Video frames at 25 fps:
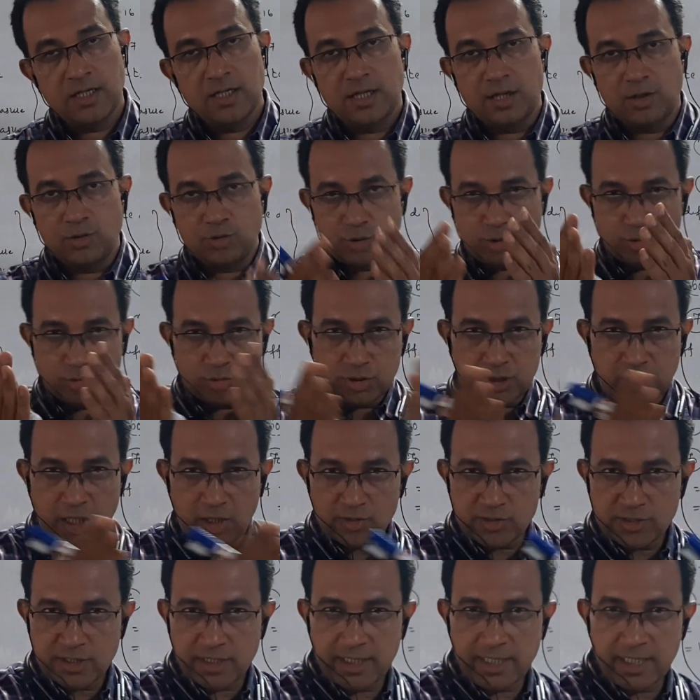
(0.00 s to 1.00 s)
Now
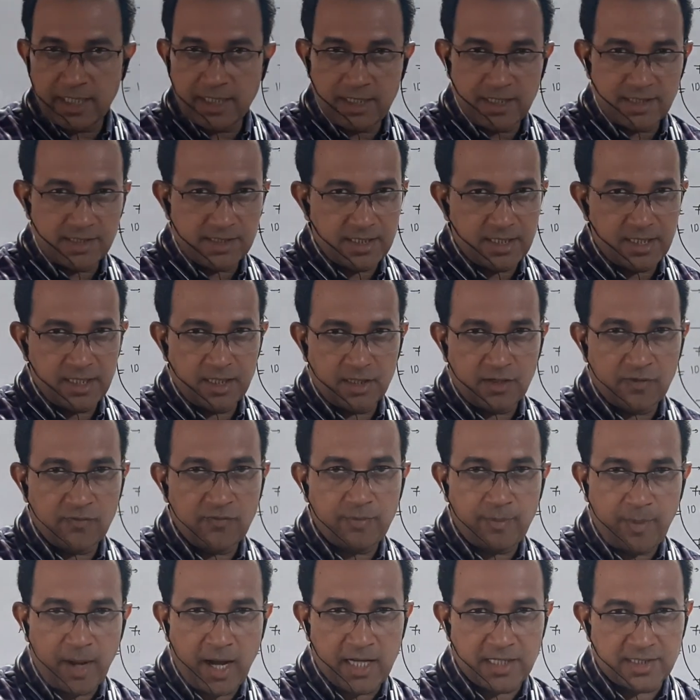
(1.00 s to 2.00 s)
2008 is a year
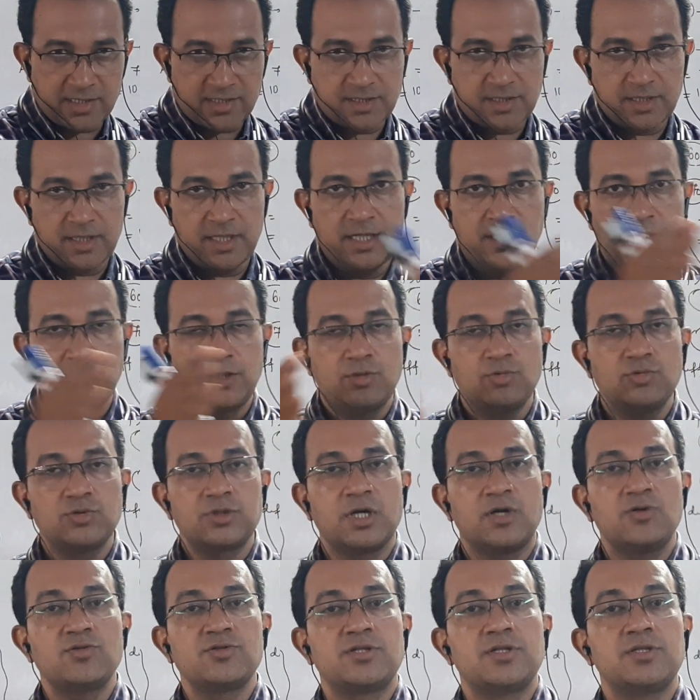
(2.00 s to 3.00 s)
of past and
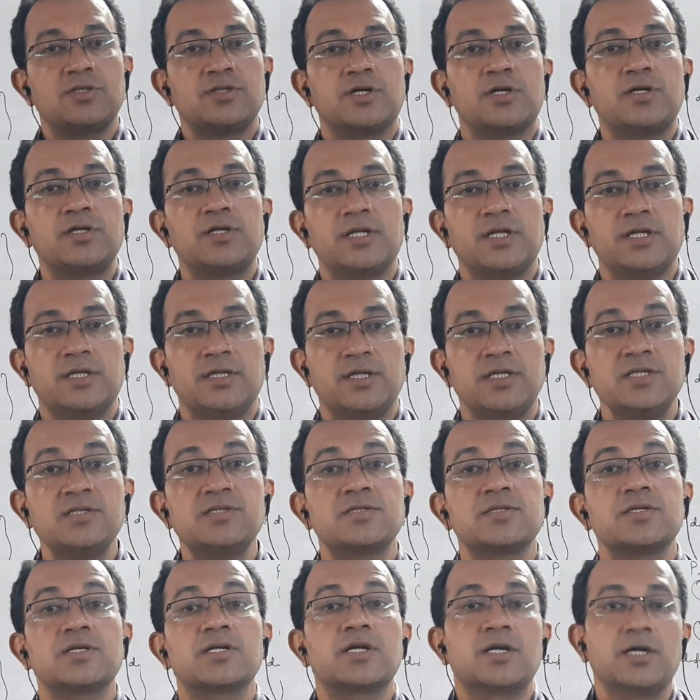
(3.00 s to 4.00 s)
2013
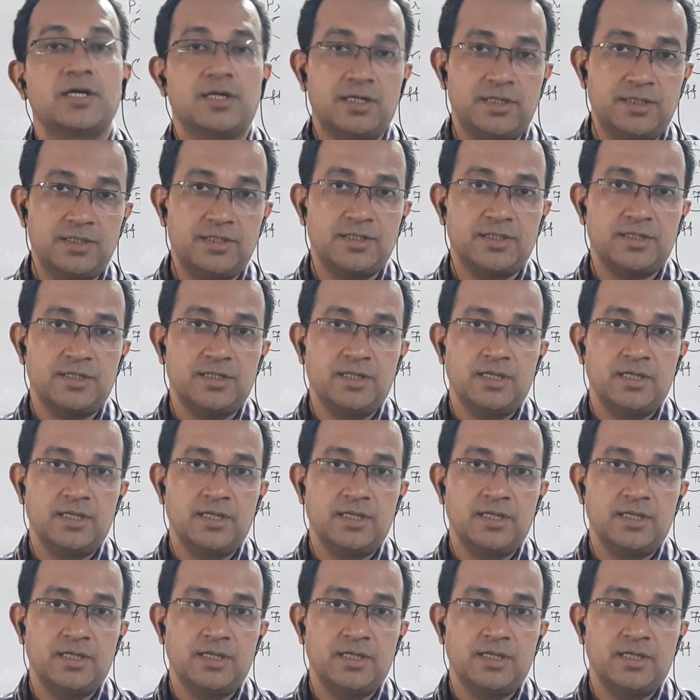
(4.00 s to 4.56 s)
is current.